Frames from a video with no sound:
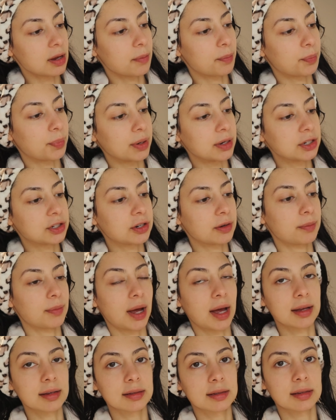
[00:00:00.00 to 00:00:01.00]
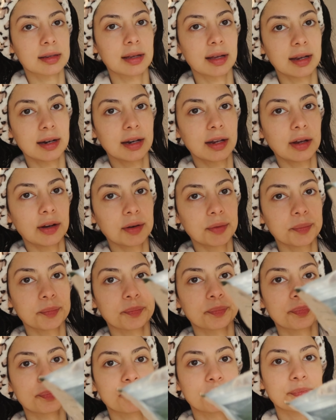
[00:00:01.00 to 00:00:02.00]
a bunch of masks in here.
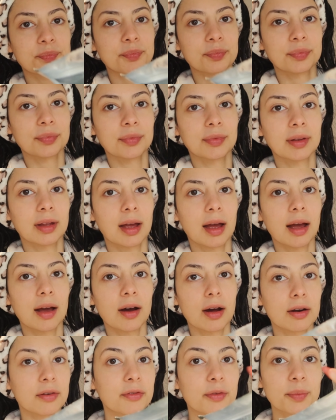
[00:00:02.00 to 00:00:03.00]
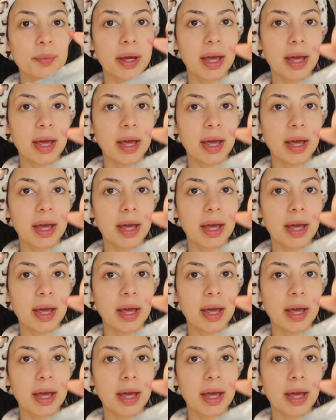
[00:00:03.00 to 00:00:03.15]
I got it from